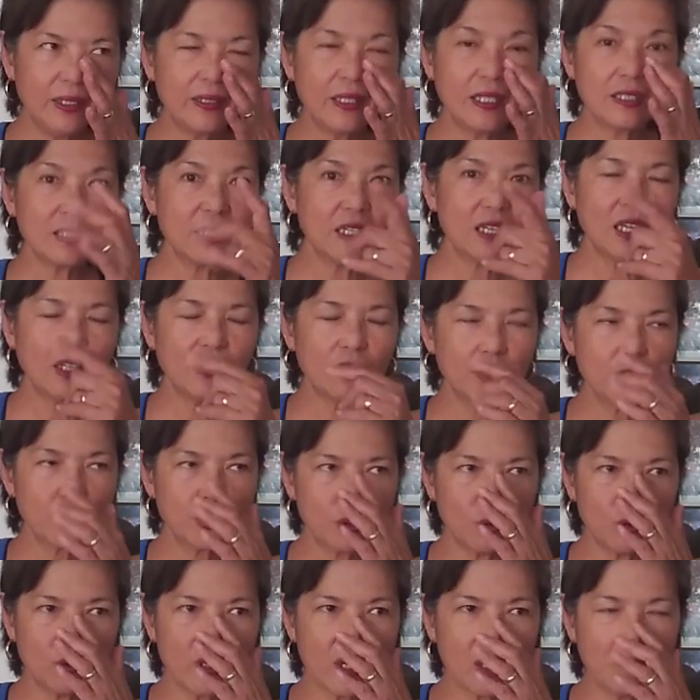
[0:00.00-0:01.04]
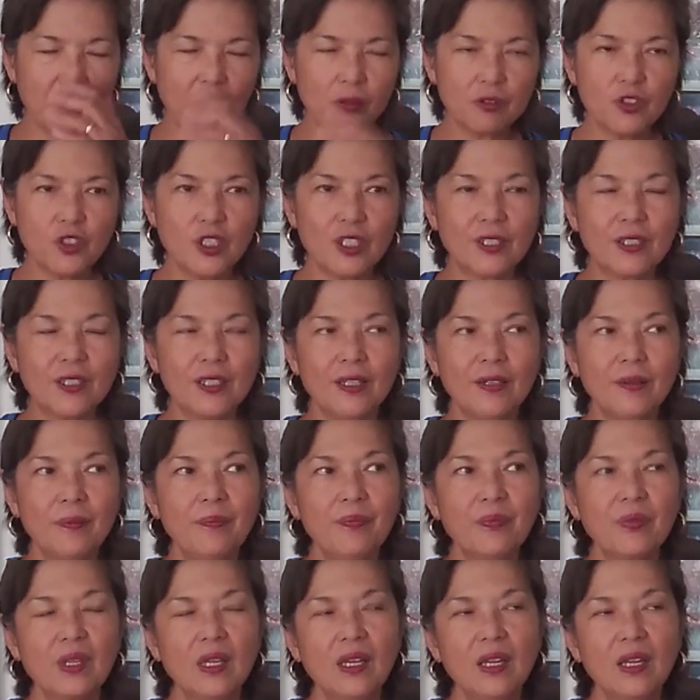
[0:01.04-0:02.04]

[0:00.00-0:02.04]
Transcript: There's another story about chicken.